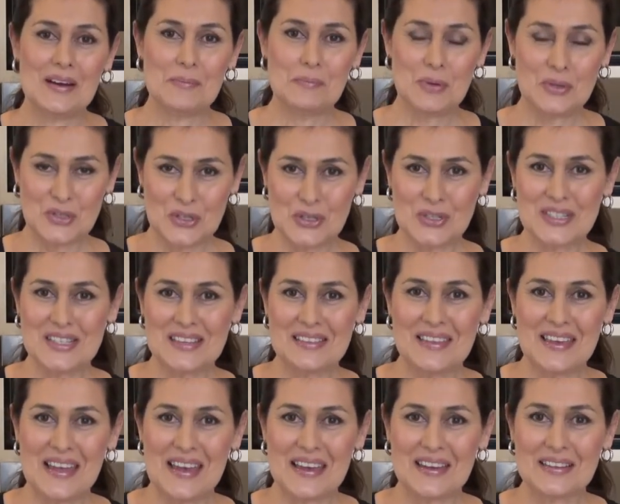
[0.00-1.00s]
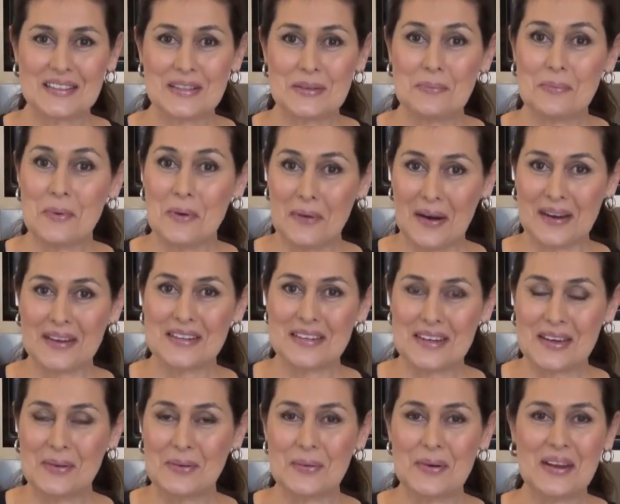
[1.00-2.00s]
producing the eggs were
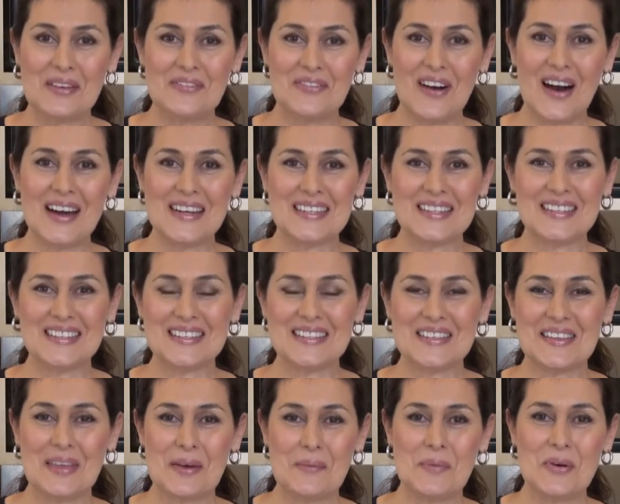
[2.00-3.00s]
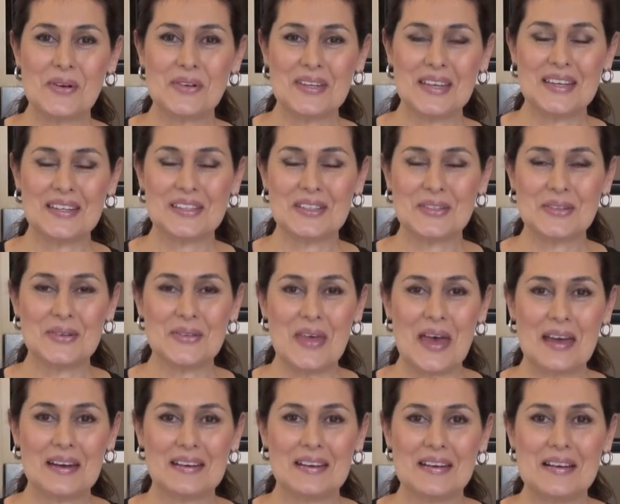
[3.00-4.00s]
actually already fighting, so they weren't here to do
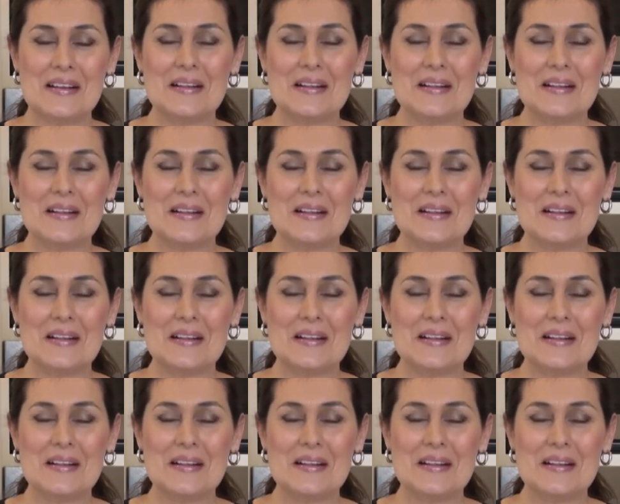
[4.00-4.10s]
that.